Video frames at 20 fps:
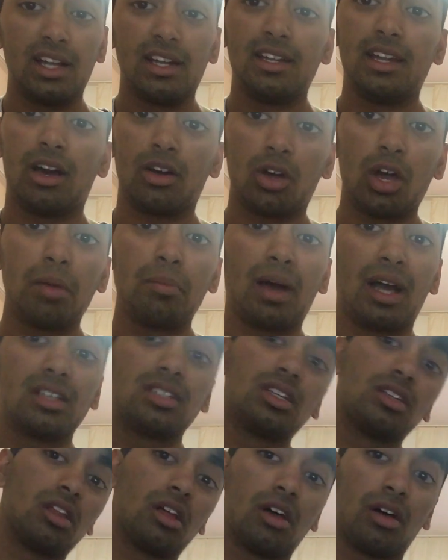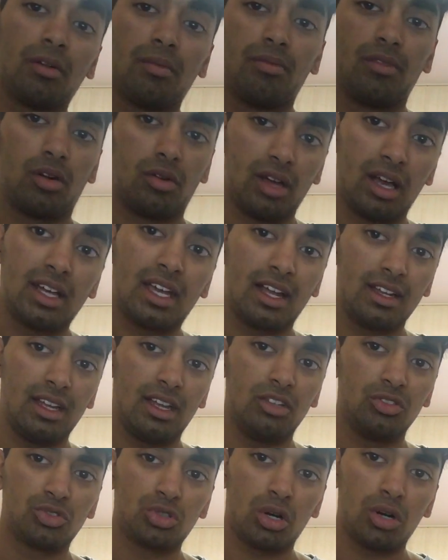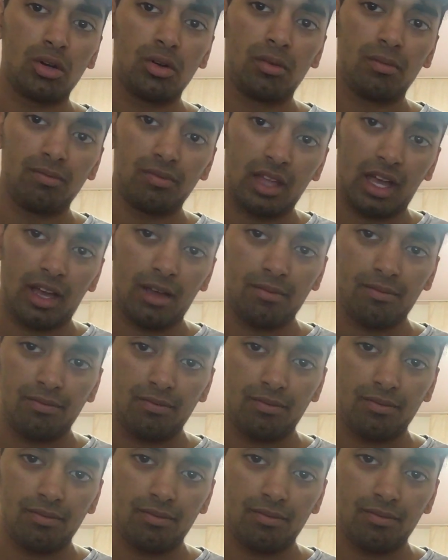Now going back to the intro, that